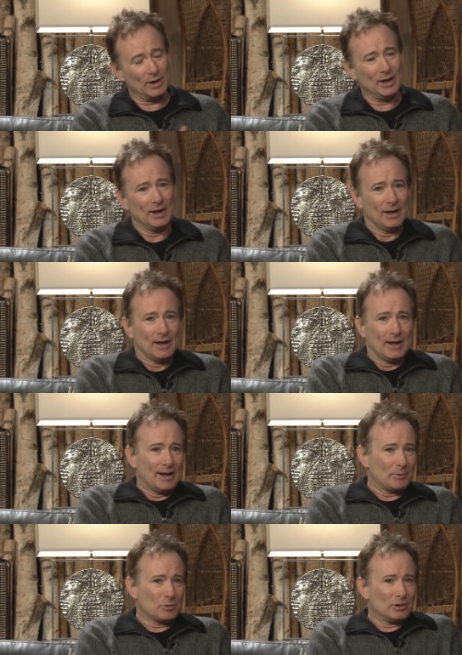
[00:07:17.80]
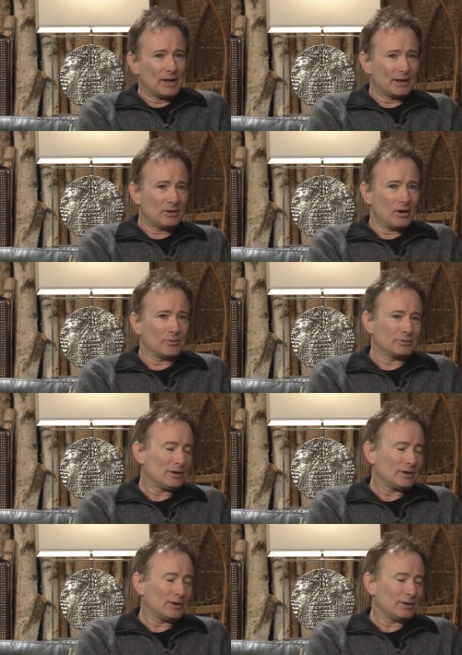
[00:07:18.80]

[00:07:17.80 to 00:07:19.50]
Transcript: one, and we're like, oh,